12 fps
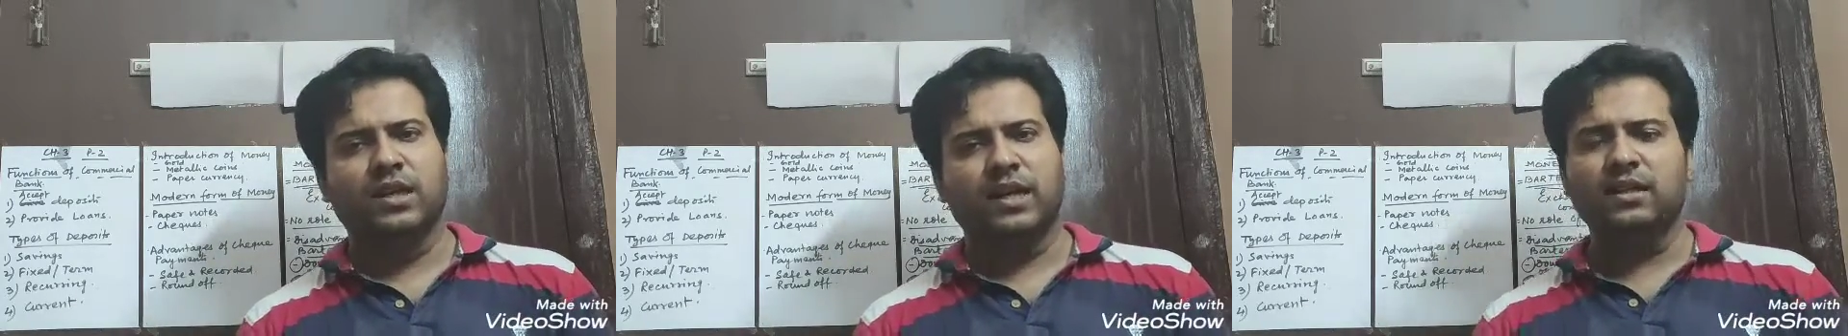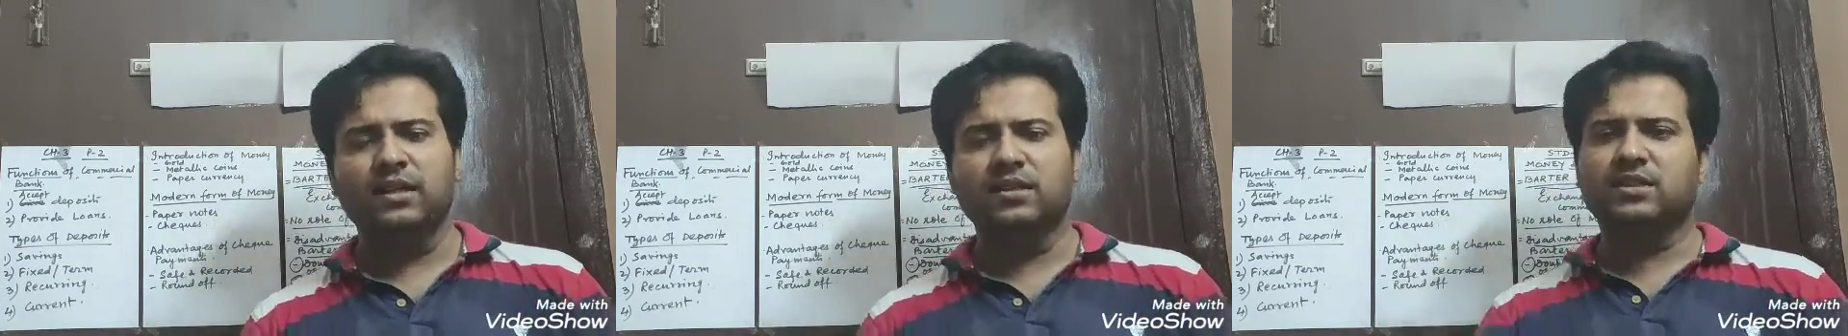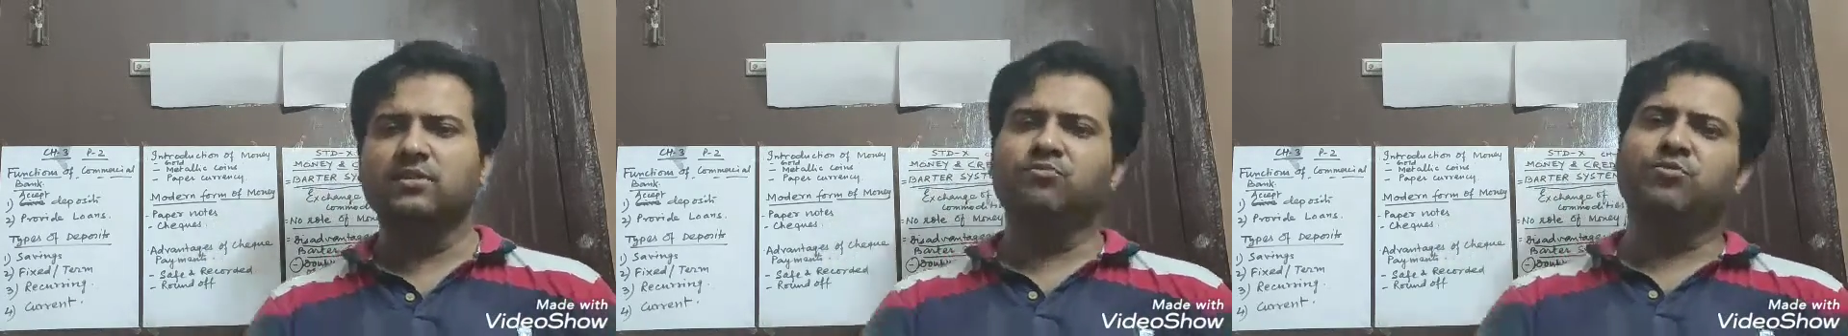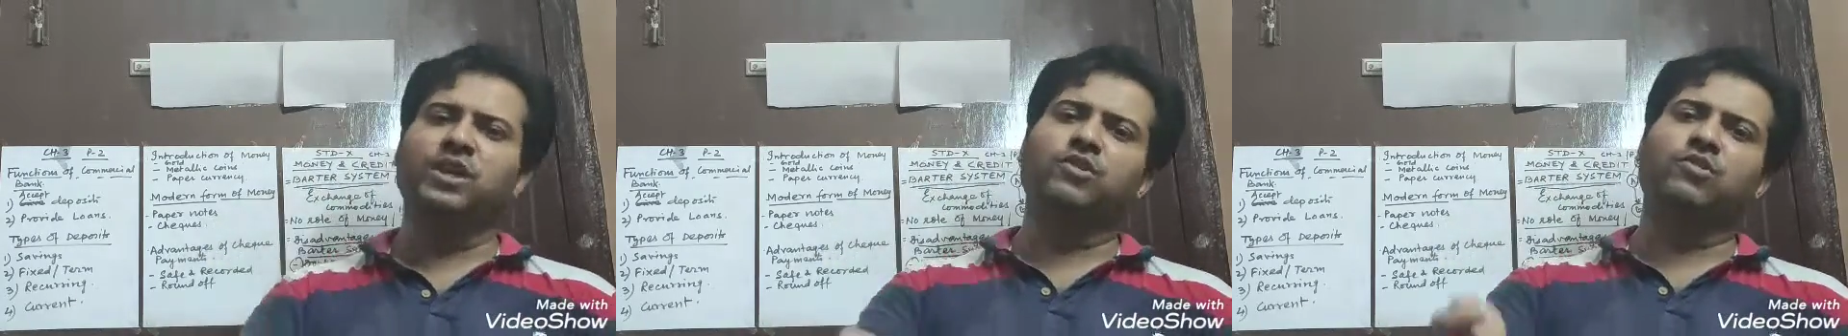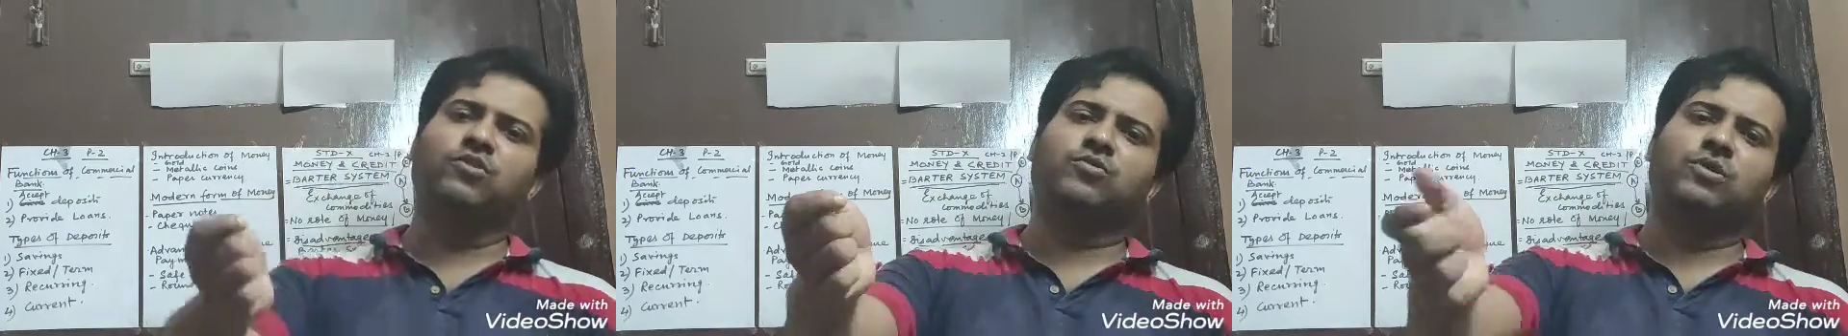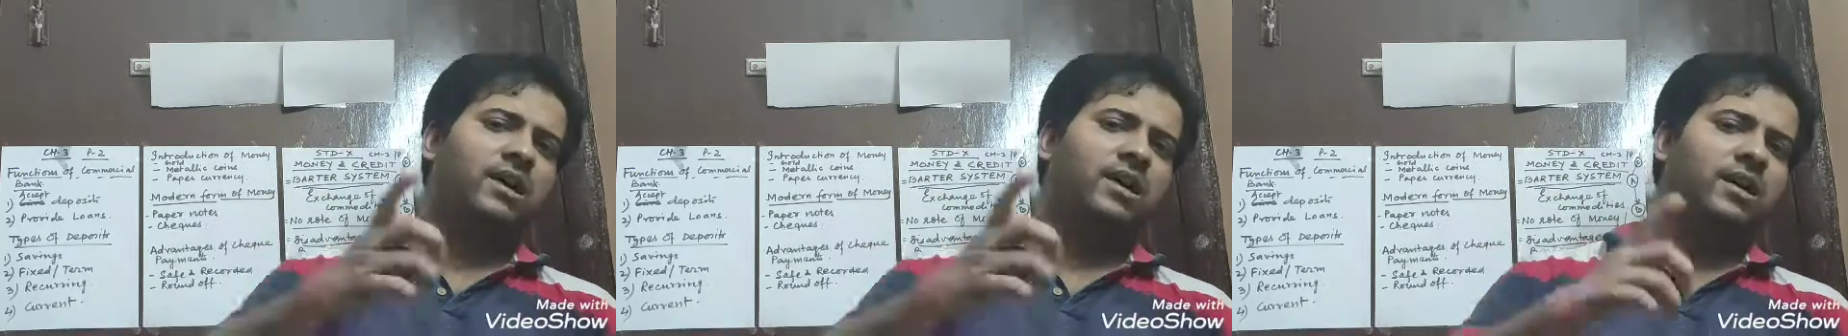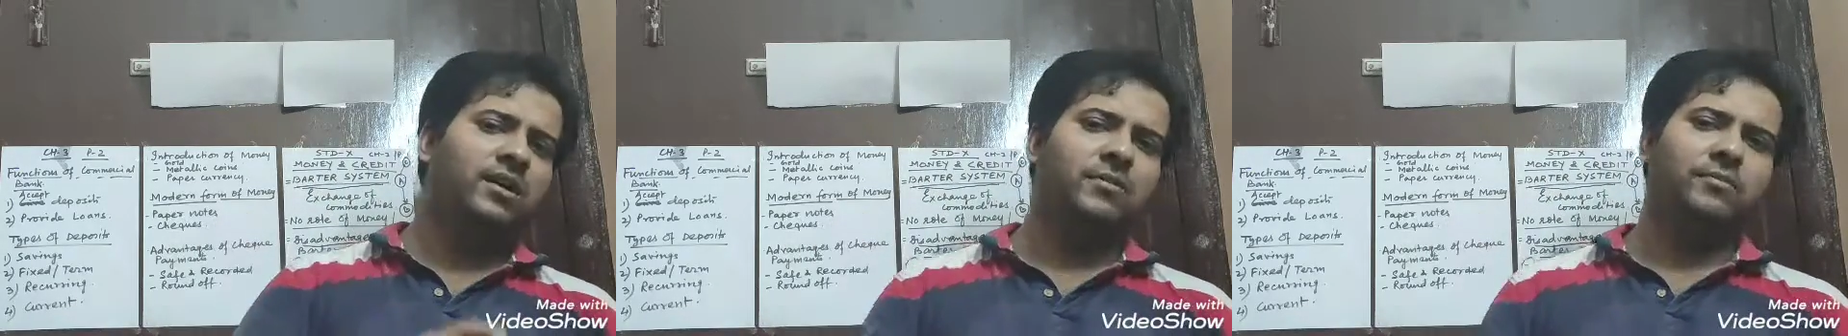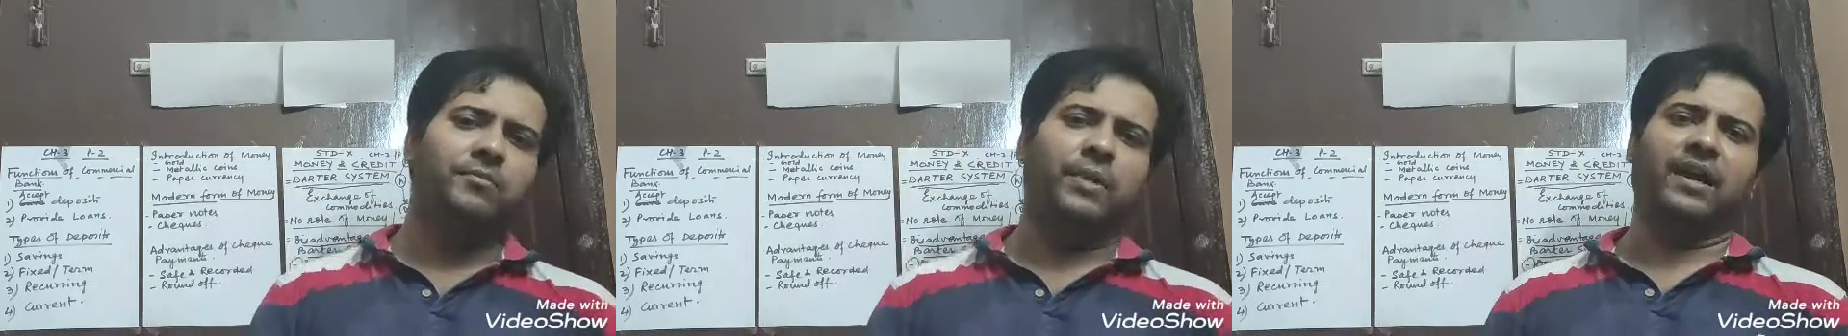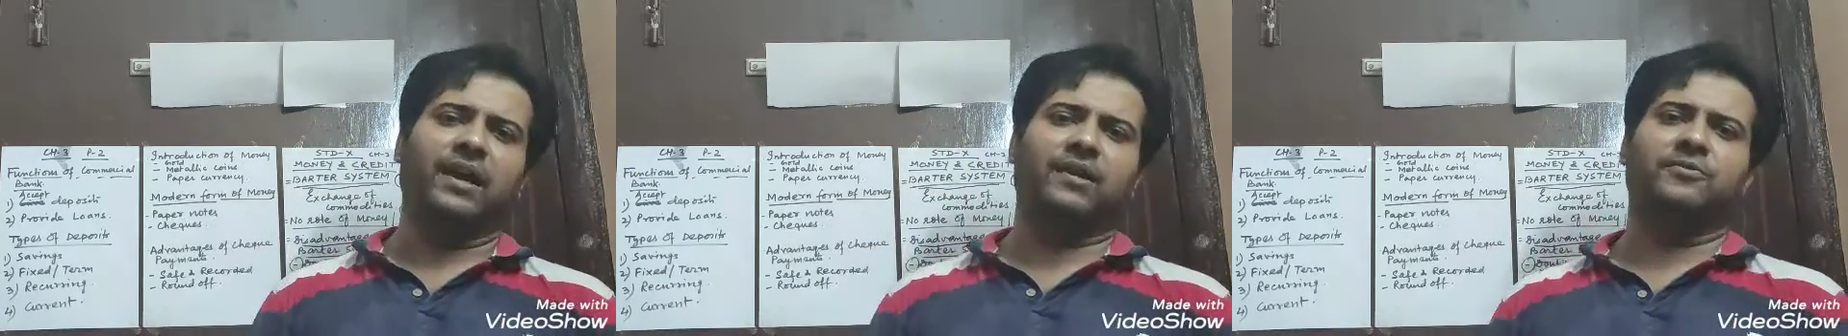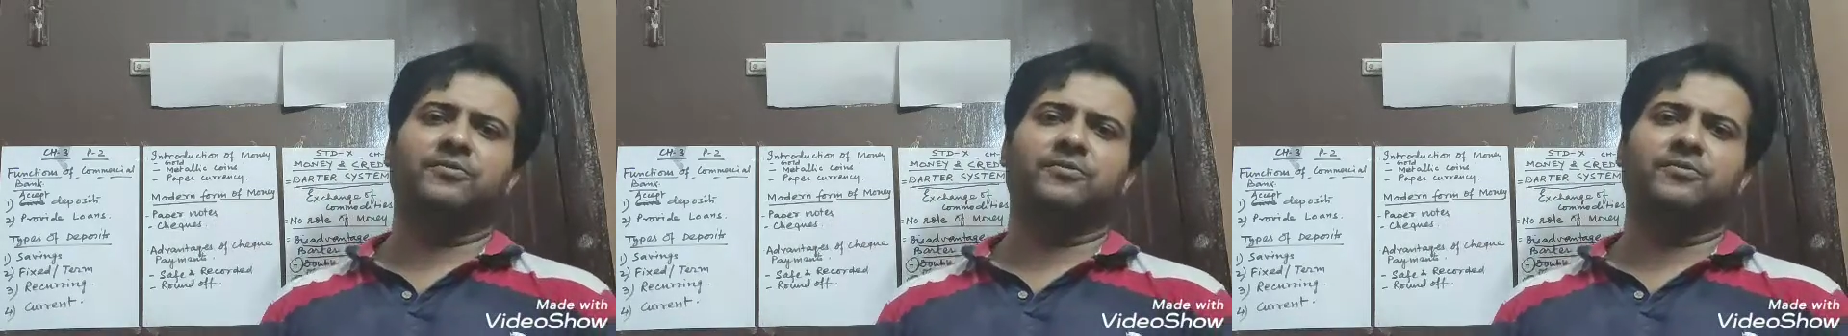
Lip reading: and simply go to the bank